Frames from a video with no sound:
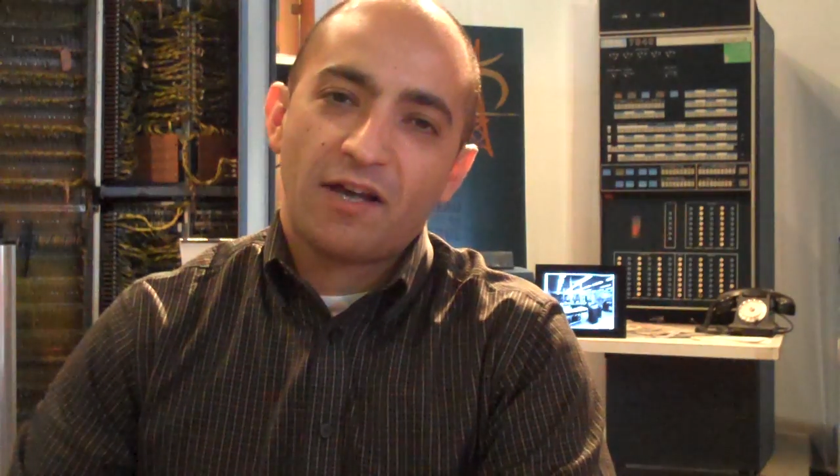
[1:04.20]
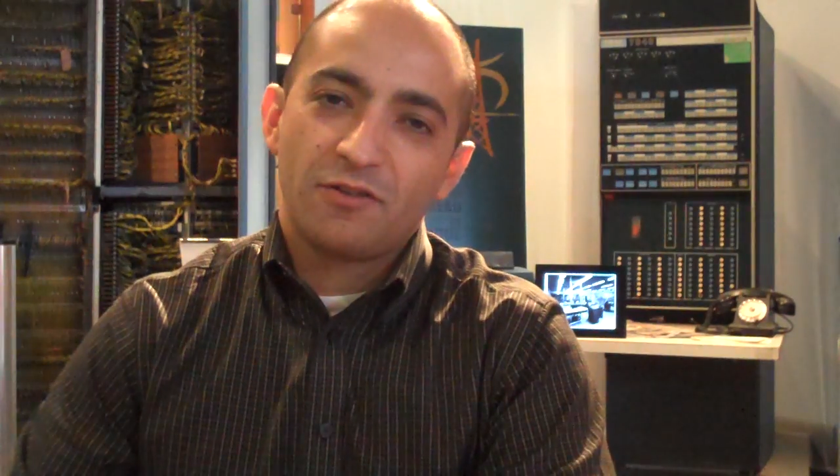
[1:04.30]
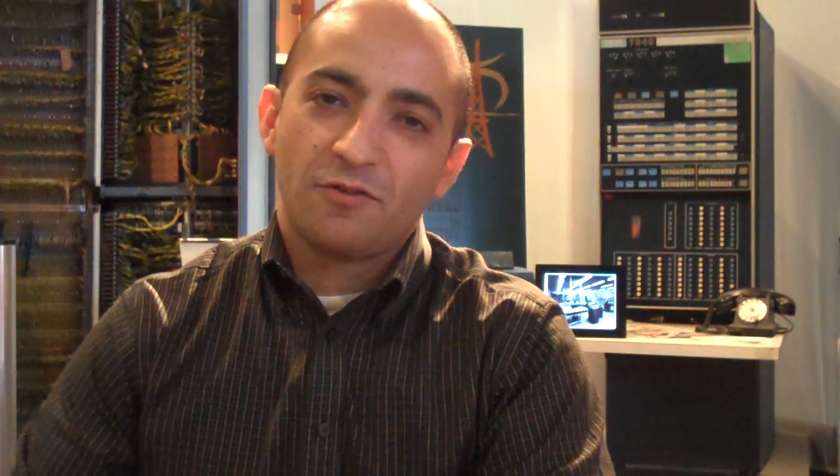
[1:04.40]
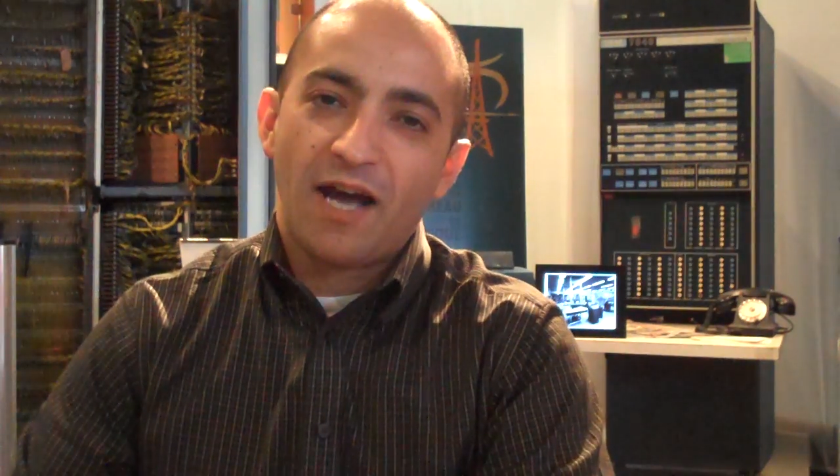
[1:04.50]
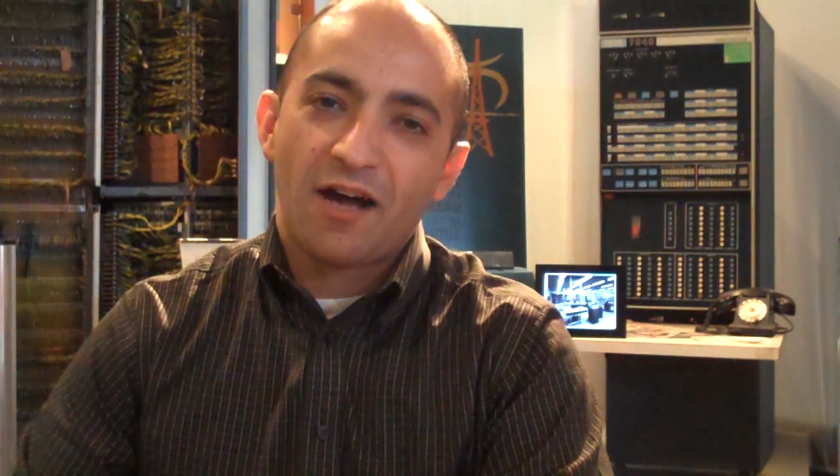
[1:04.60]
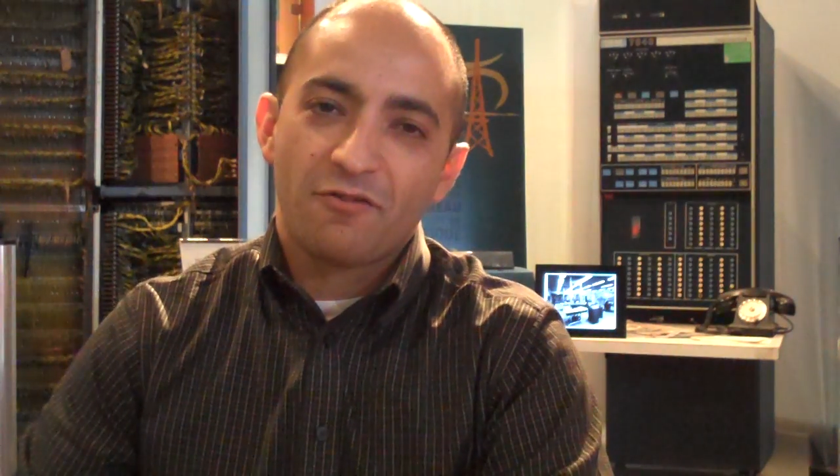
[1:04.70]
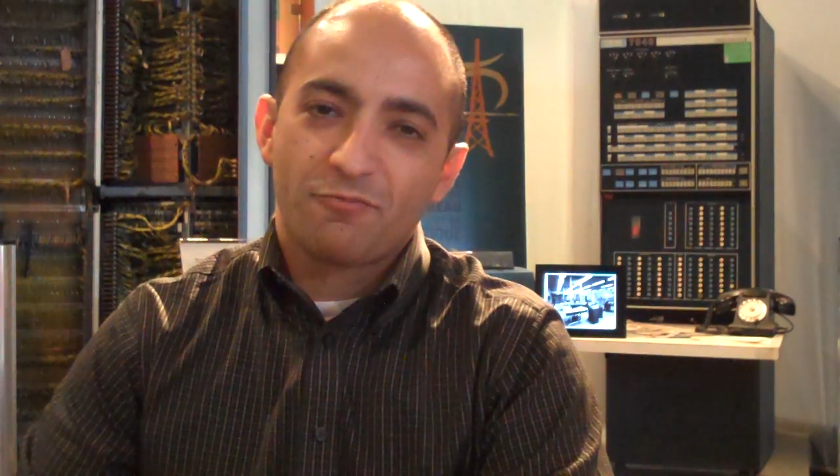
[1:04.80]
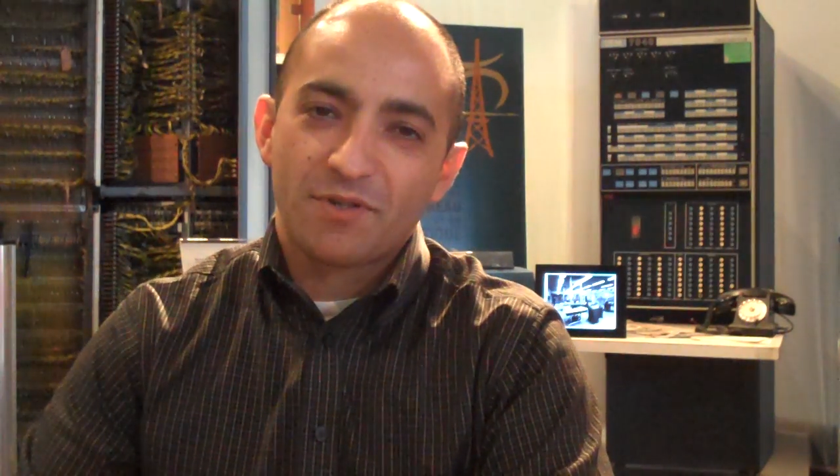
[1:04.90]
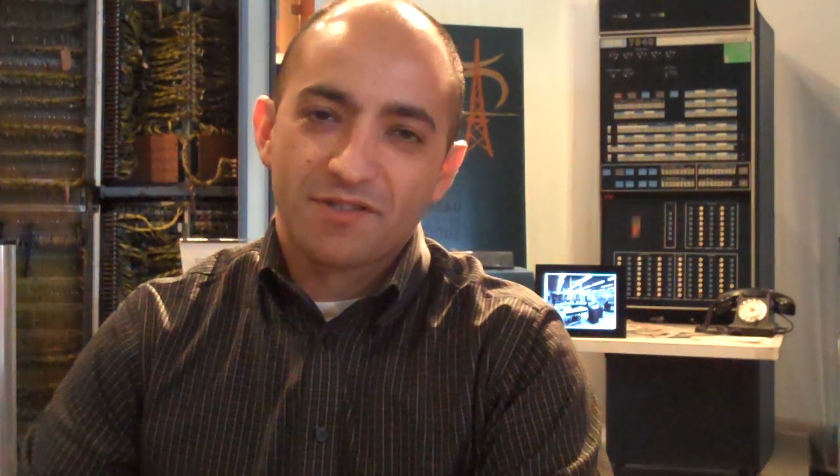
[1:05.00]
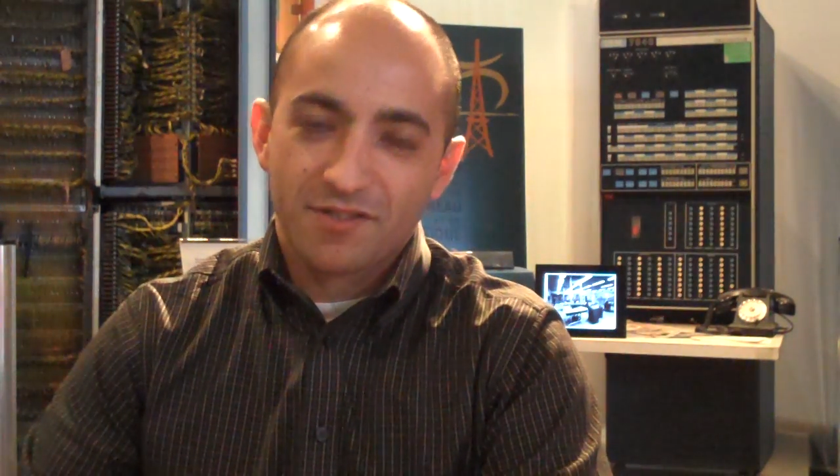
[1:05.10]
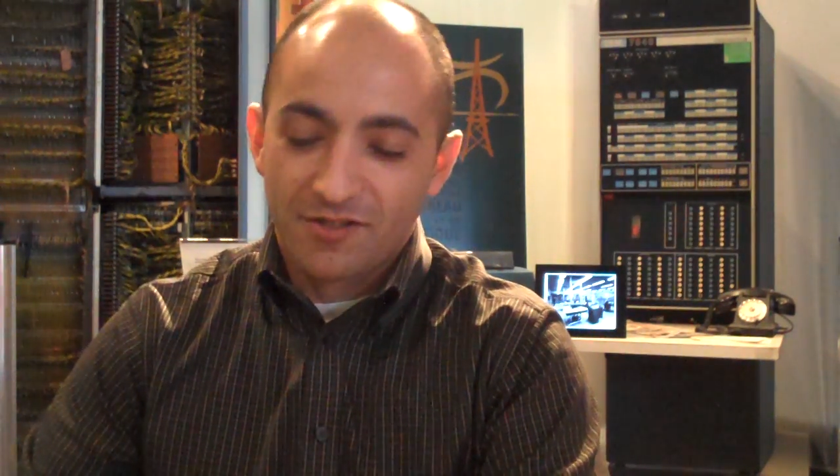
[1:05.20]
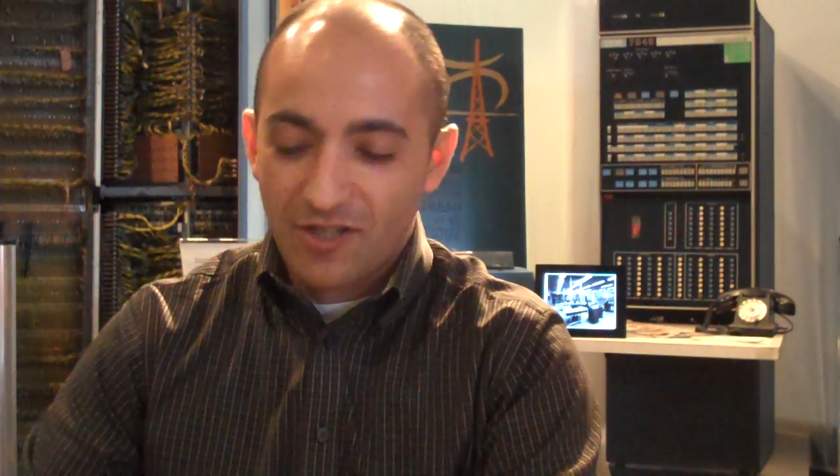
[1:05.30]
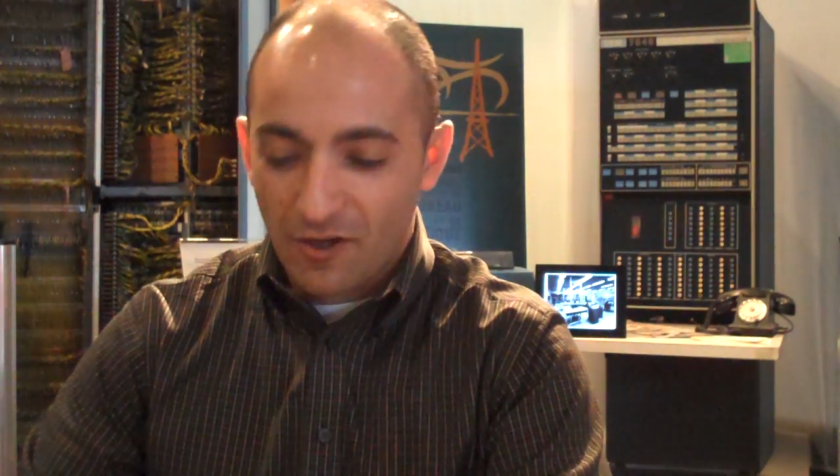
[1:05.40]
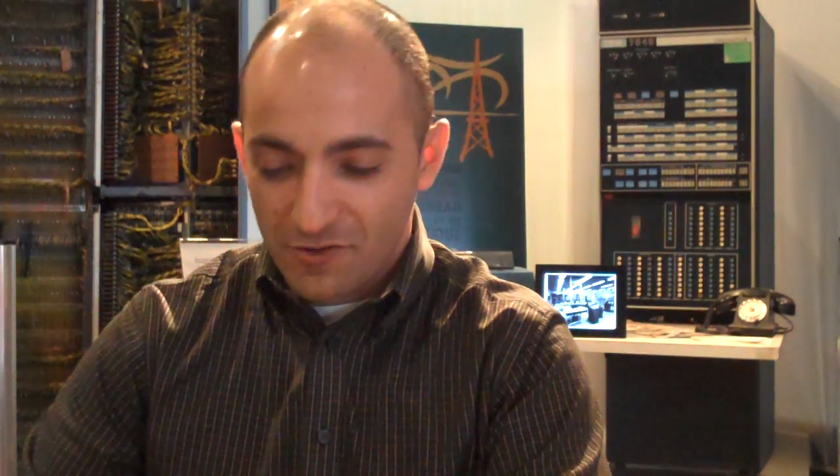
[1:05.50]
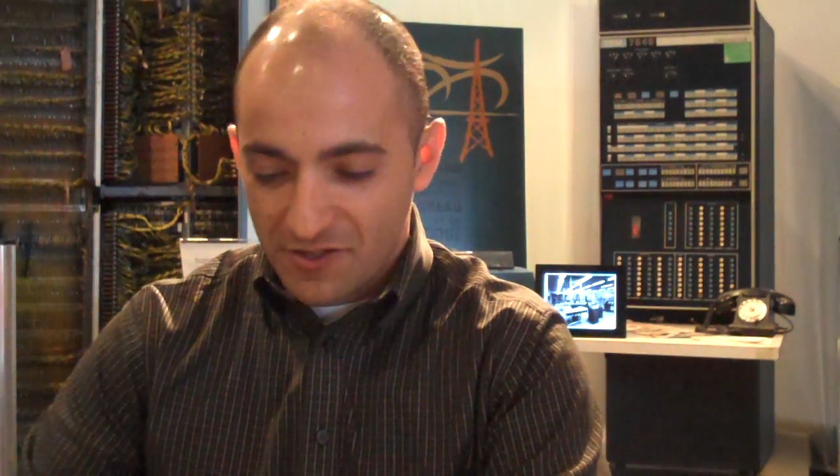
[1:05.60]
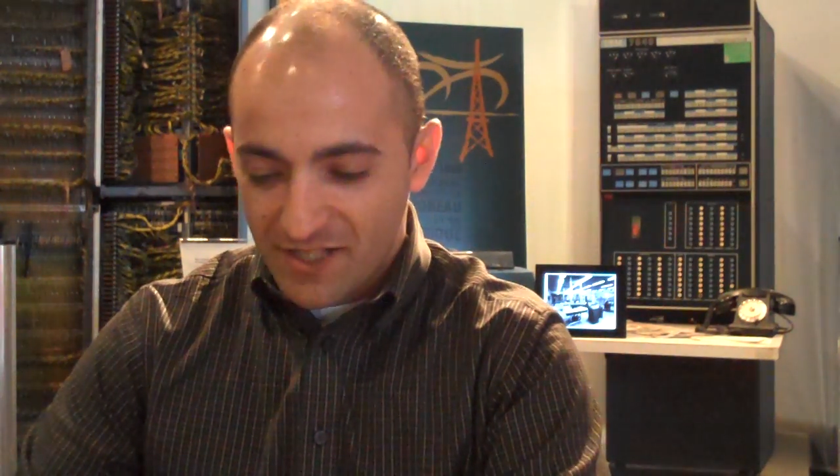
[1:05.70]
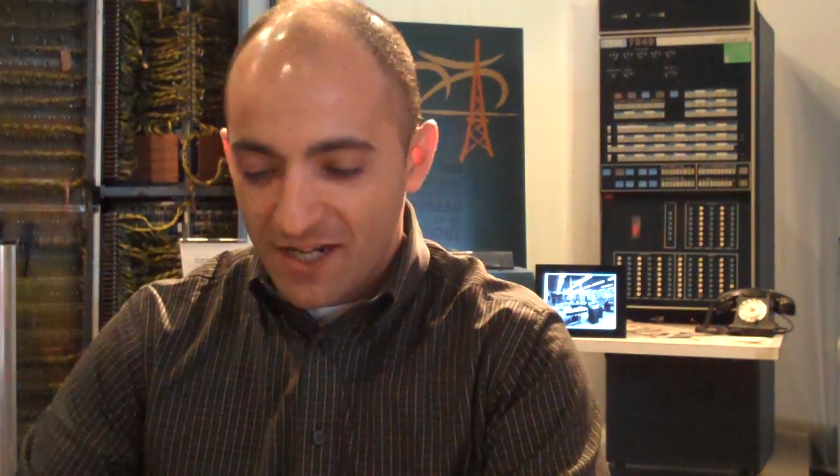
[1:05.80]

value out of business intelligence.